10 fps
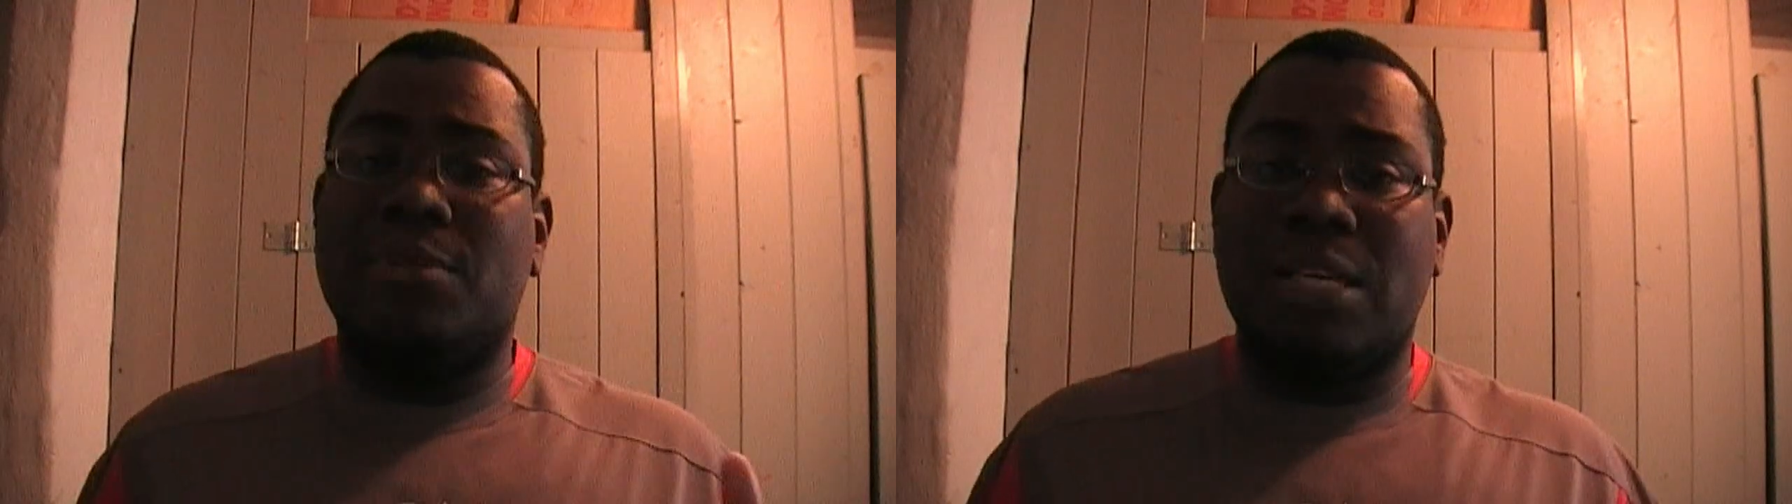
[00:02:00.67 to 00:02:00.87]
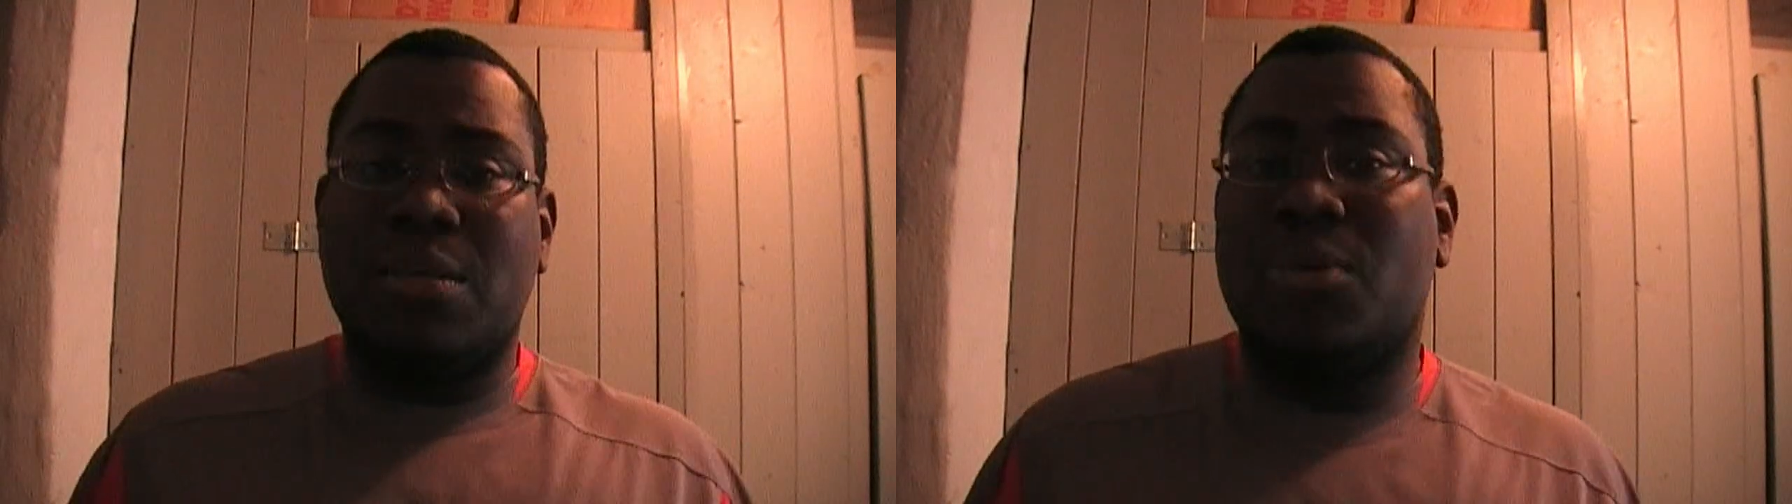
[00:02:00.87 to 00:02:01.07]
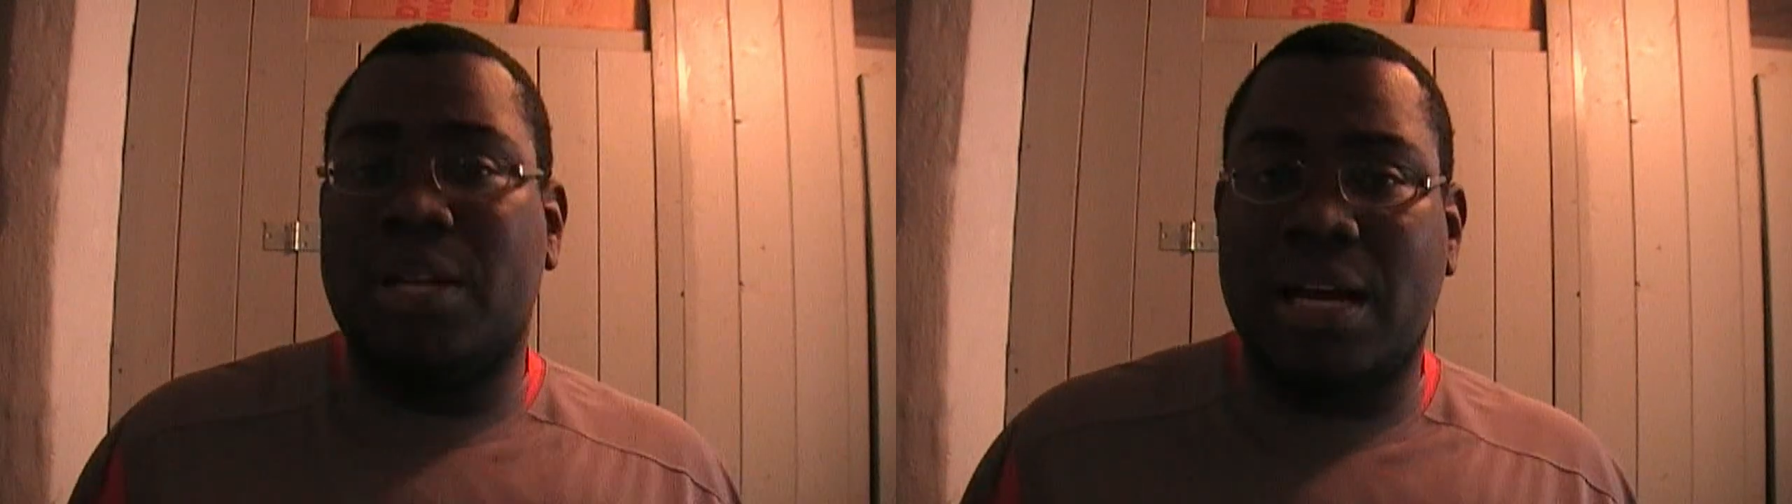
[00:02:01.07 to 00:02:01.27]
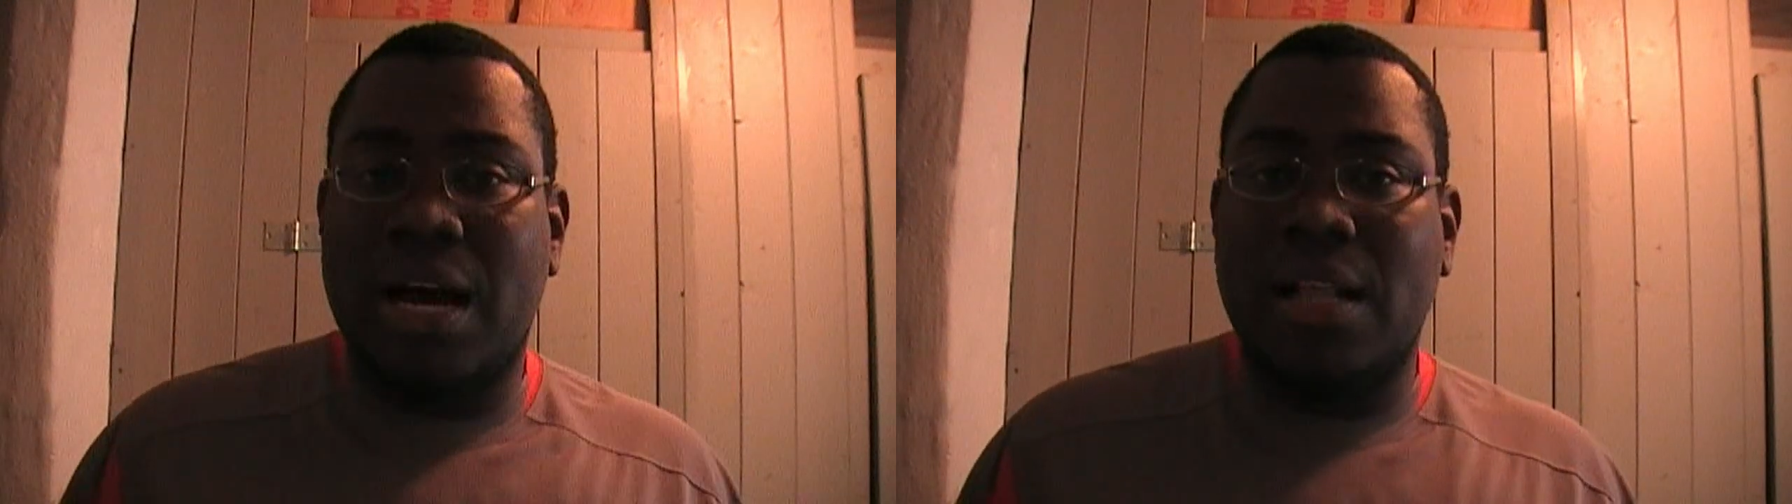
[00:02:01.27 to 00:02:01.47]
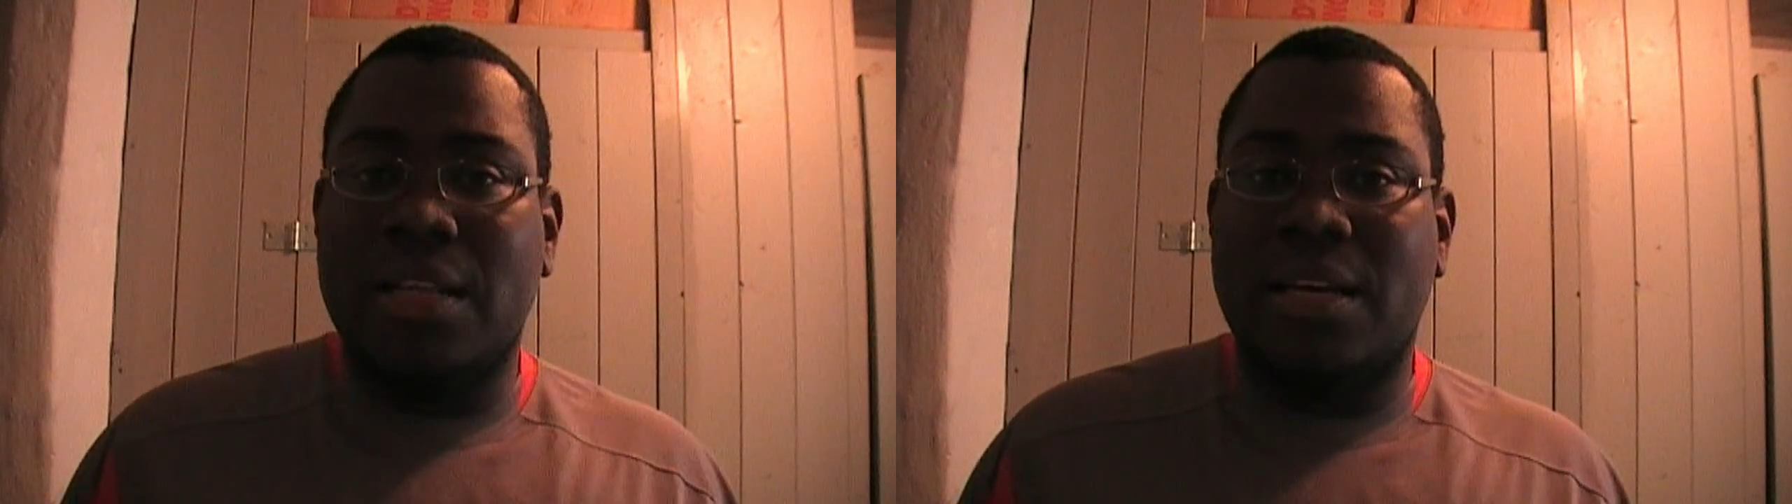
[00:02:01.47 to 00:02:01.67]
celebrating a
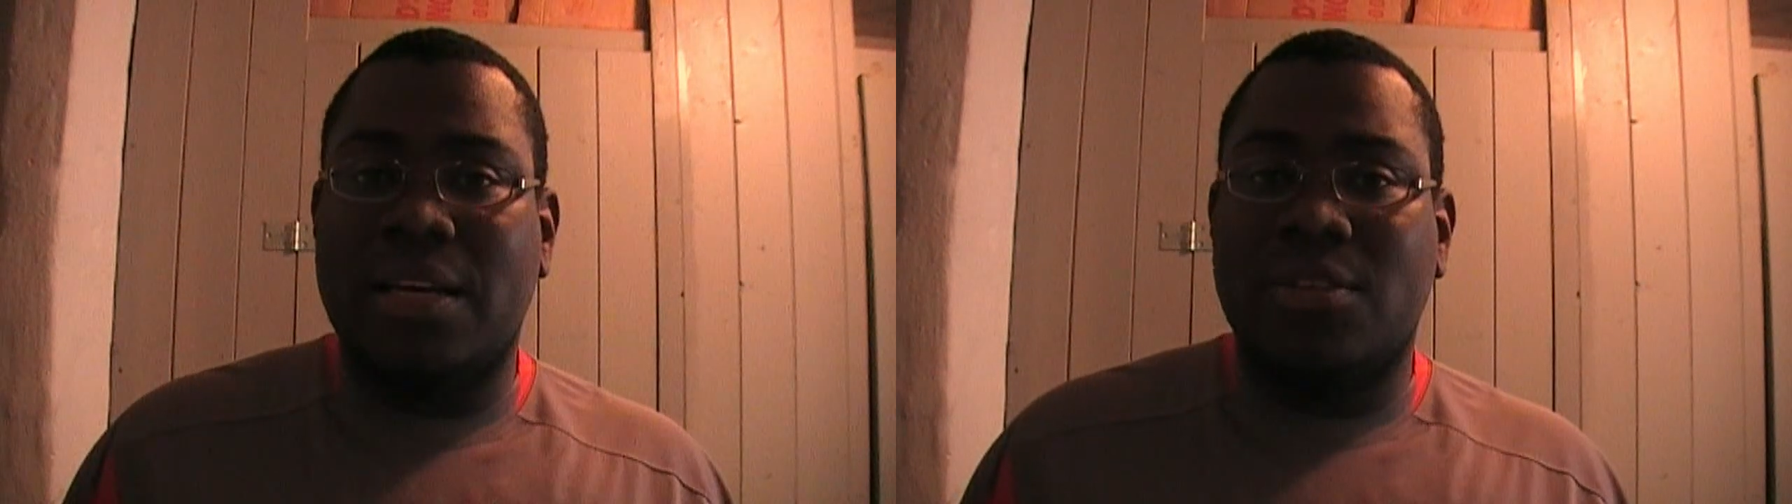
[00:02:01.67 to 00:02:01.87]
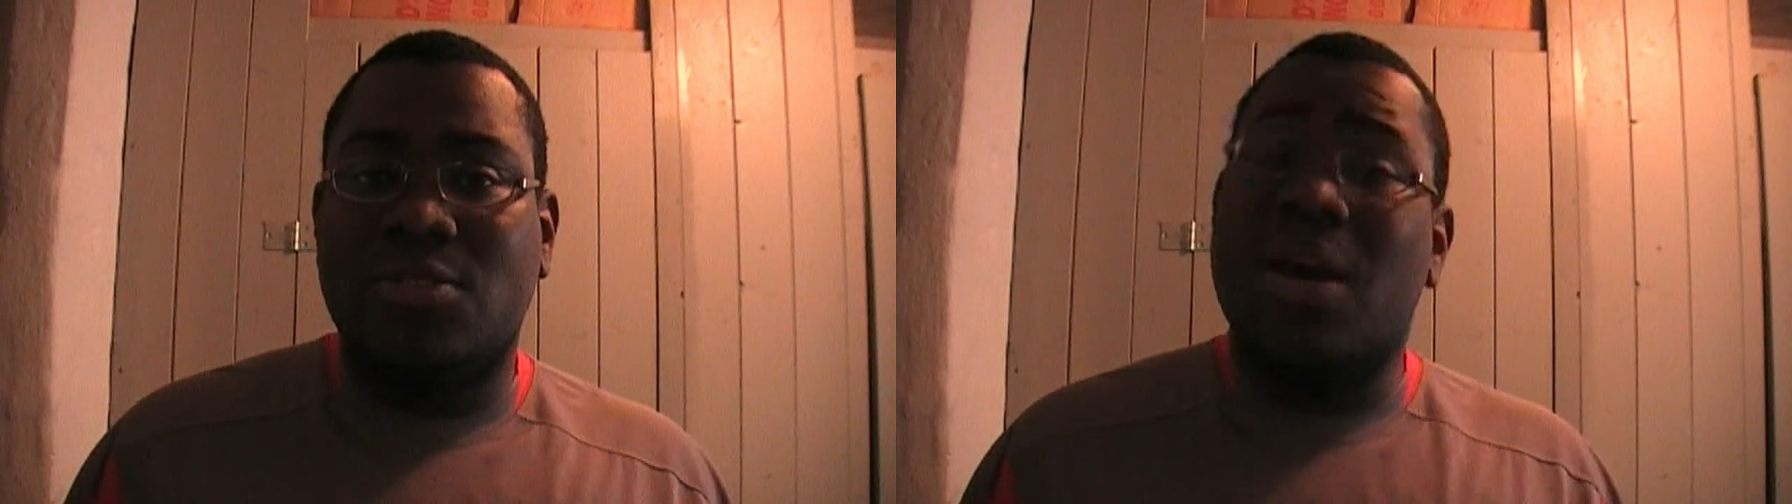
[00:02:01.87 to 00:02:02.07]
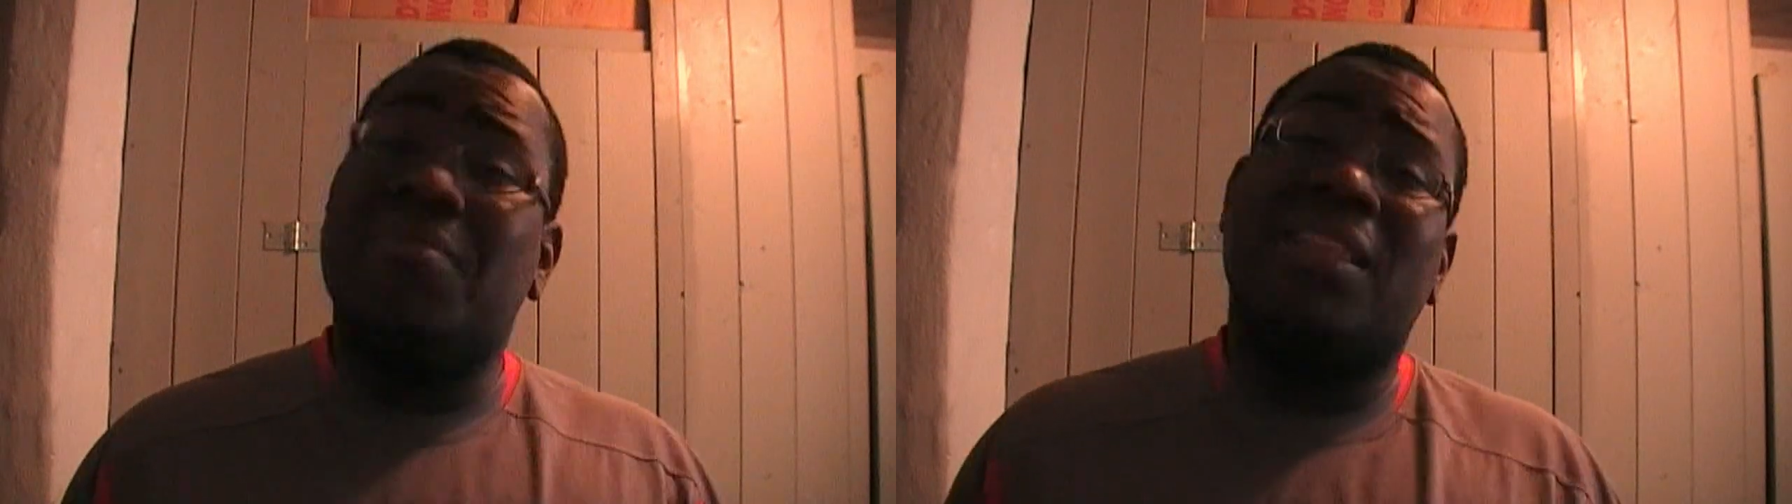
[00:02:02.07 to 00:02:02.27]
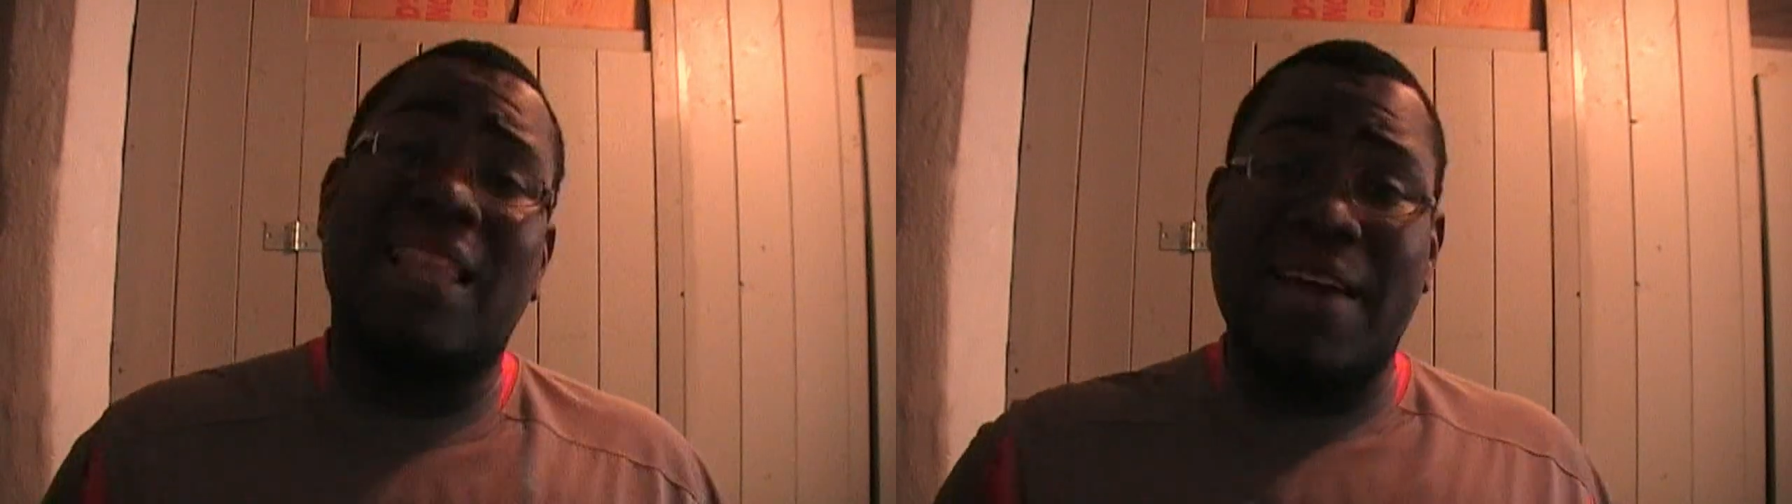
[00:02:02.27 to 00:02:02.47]
holiday, so I have to